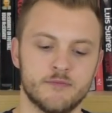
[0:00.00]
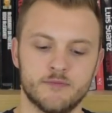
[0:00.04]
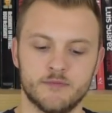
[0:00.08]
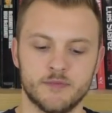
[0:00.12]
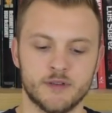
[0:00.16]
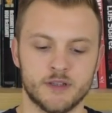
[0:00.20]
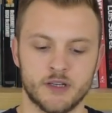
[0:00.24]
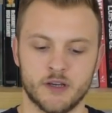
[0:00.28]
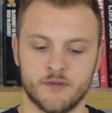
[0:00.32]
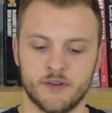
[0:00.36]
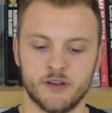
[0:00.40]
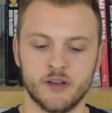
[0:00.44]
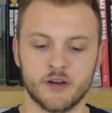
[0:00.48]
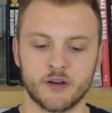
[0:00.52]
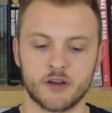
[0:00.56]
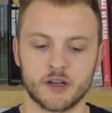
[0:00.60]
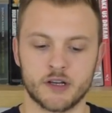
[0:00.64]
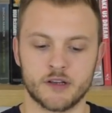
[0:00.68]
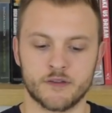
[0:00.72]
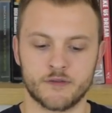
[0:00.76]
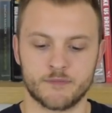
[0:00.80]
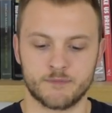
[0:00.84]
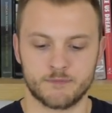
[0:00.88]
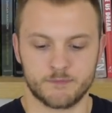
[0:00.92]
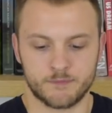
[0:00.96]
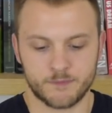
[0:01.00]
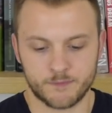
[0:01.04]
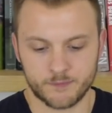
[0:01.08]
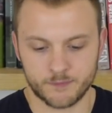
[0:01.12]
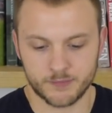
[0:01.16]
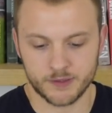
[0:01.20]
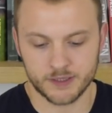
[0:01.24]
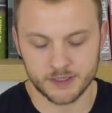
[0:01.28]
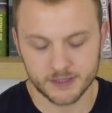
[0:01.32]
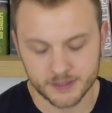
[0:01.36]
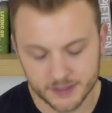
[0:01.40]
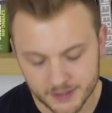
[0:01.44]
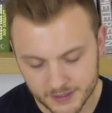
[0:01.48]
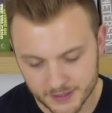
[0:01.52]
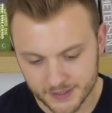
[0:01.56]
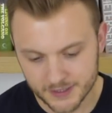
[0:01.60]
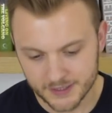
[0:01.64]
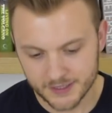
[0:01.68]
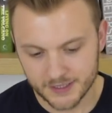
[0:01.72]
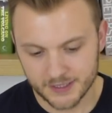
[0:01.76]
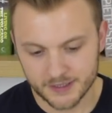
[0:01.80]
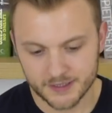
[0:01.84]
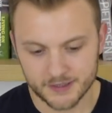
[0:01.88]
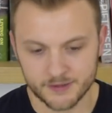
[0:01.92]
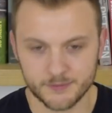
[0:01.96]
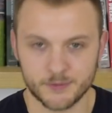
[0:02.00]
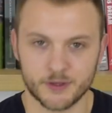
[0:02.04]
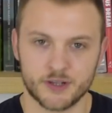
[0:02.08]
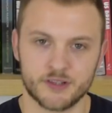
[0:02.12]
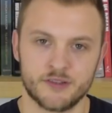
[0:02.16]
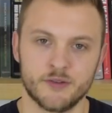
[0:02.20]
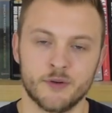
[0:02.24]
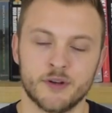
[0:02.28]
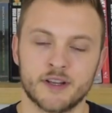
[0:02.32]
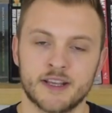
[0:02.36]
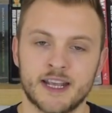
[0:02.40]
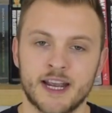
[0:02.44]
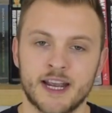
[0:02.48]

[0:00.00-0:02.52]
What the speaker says: you know, they're not going to, I'm not going to